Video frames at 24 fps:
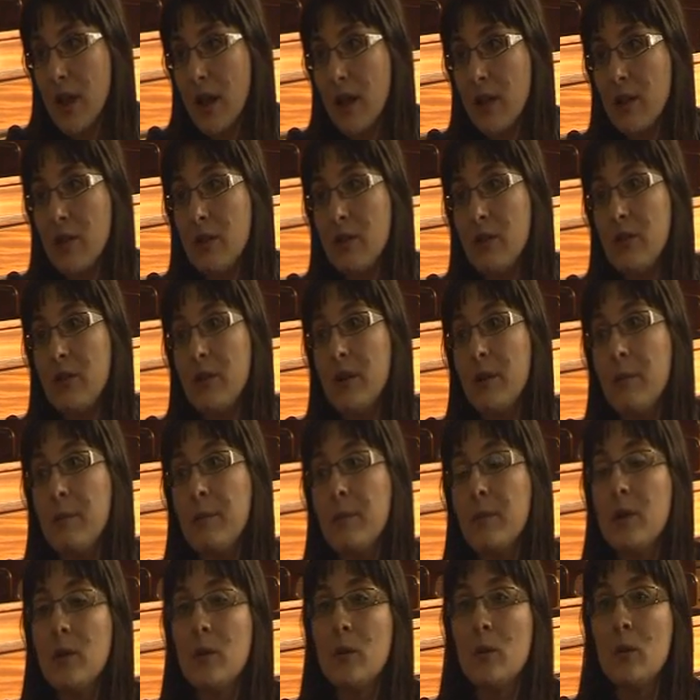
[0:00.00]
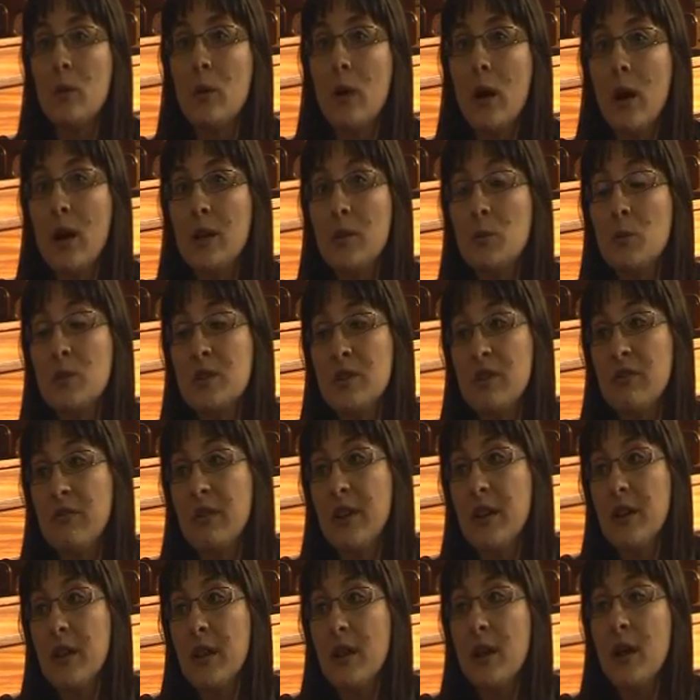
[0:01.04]
and it was a
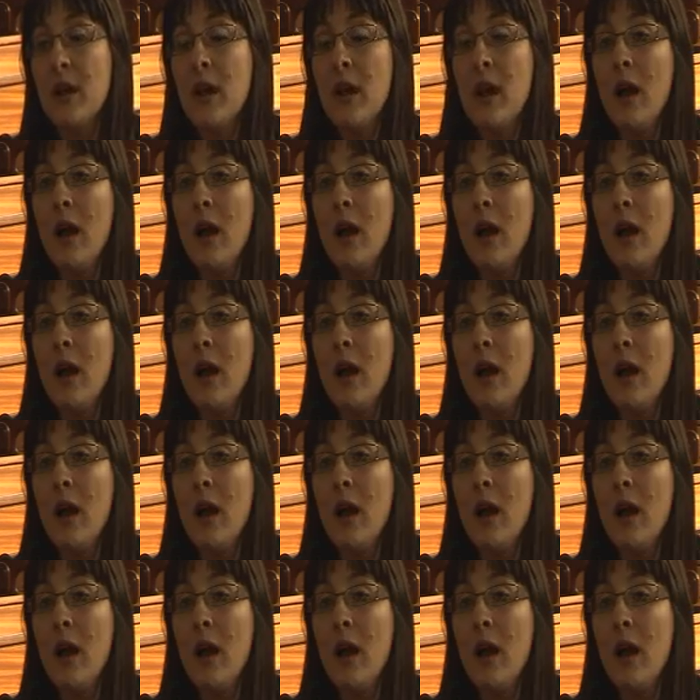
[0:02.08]
very